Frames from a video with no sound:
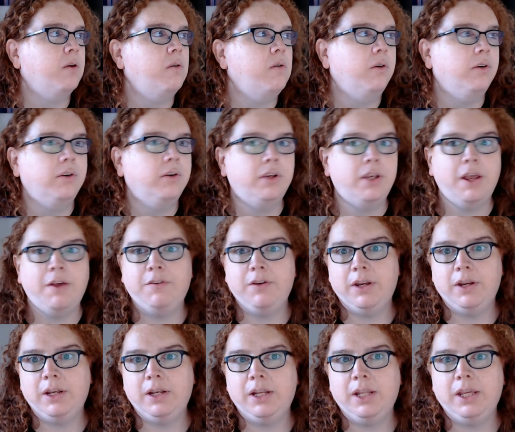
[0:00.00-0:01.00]

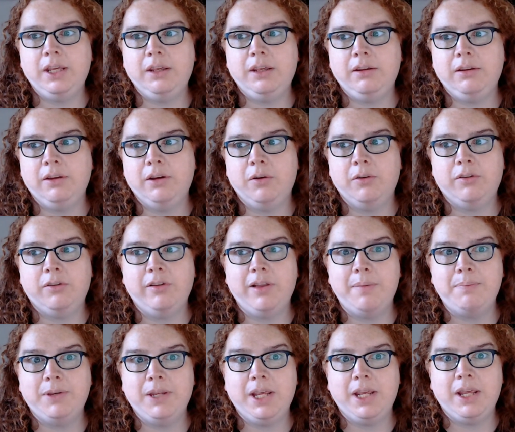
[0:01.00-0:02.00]
definitely, you know,
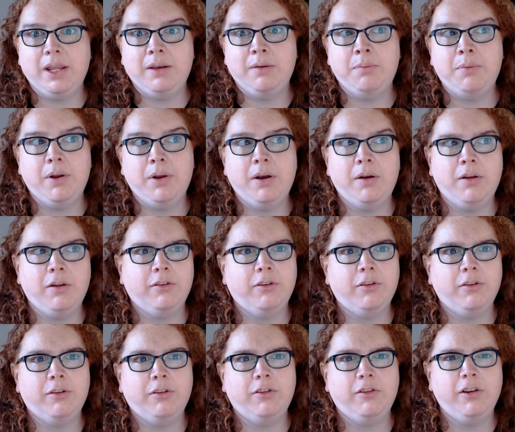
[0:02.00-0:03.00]
slept in, but also
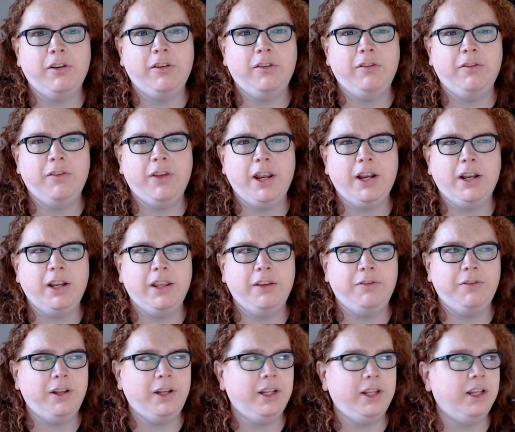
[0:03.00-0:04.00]
still vaguely
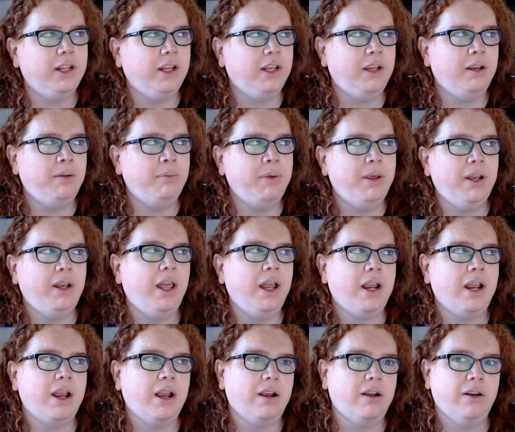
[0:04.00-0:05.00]
feeling a little bit
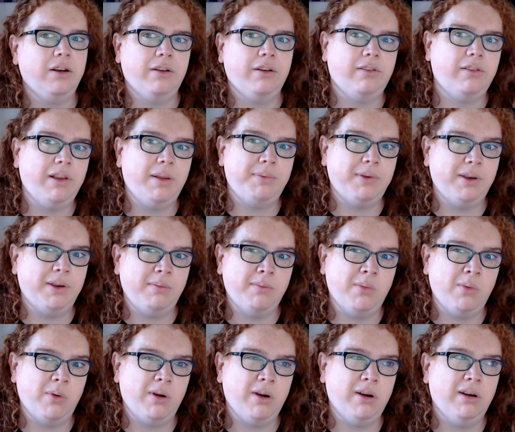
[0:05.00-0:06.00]
like I could have slept in
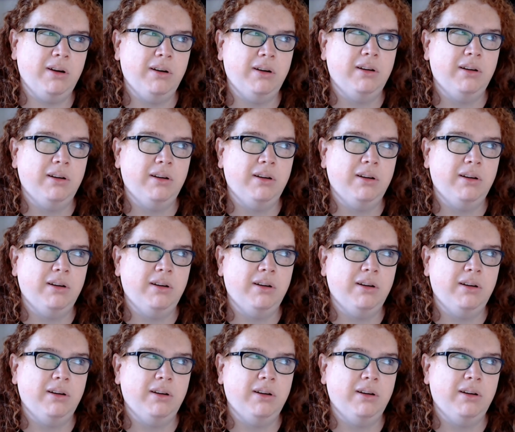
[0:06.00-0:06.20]
more.